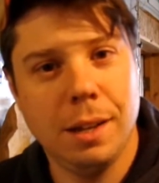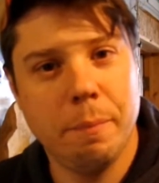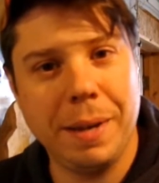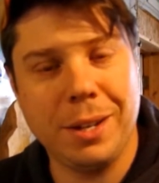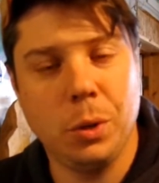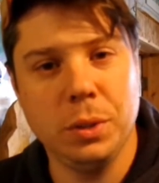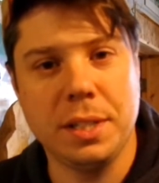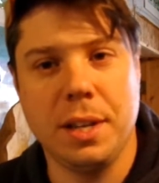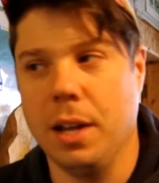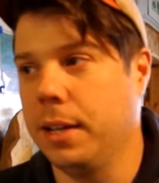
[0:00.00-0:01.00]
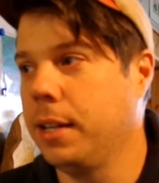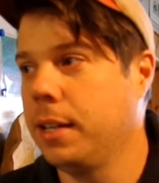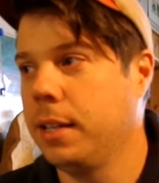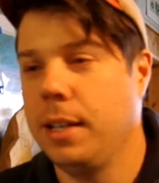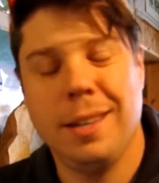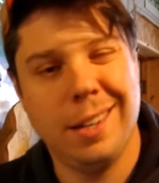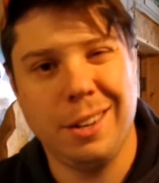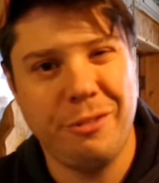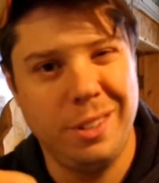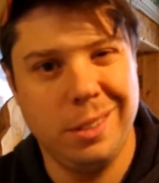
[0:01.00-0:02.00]
my cold is gone and
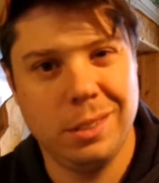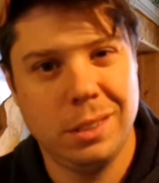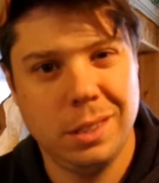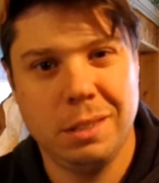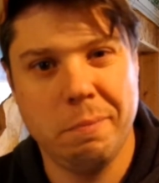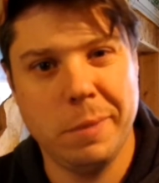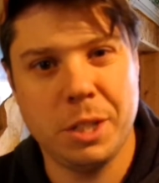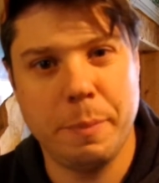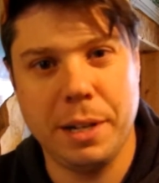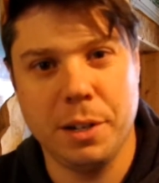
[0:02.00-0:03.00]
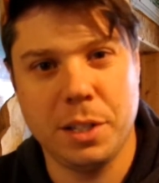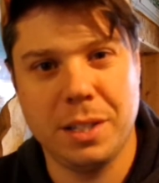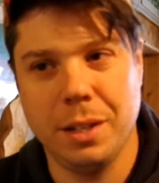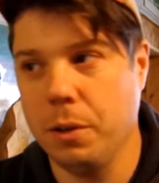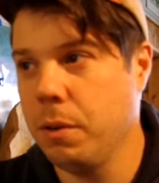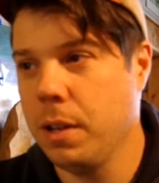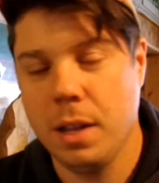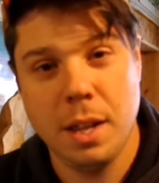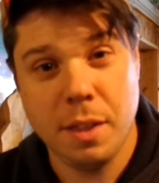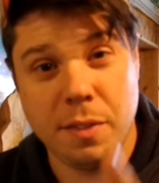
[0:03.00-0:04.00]
I feel much better. So
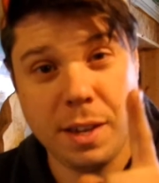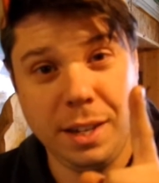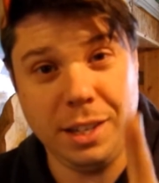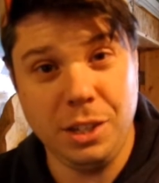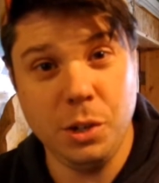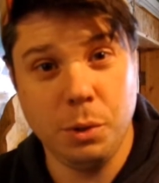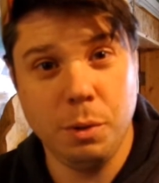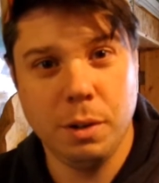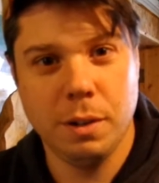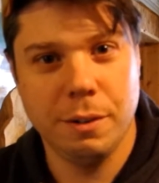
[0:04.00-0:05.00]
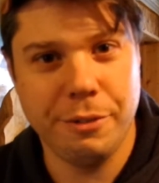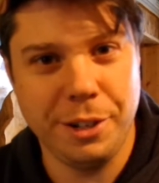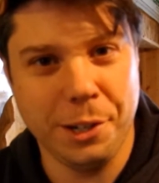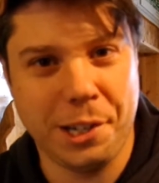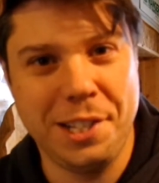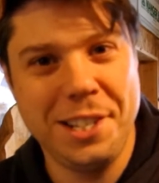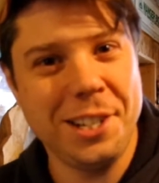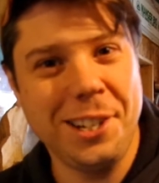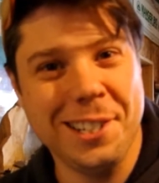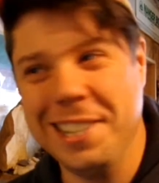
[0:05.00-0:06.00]
thank you for your
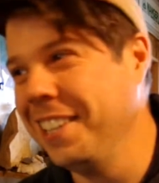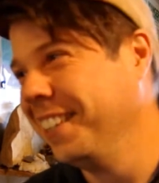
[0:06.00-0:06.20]
concern.